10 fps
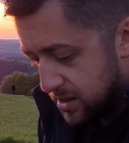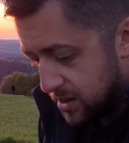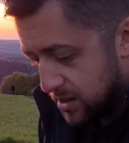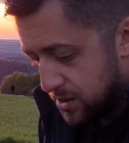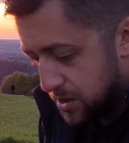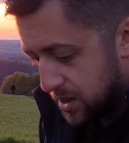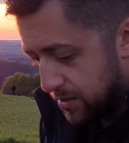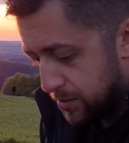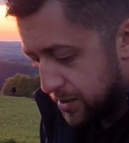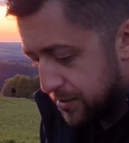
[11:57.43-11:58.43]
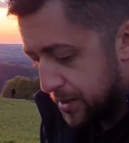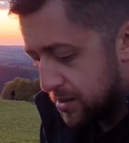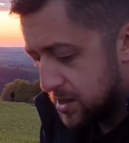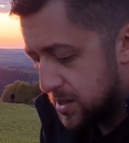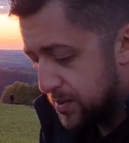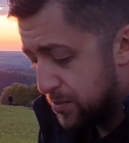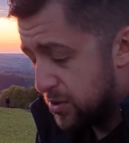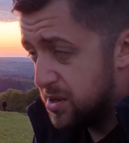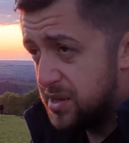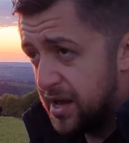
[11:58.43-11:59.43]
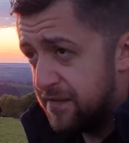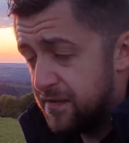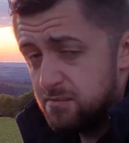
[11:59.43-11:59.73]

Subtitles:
to some ring regulars a bit more in depth?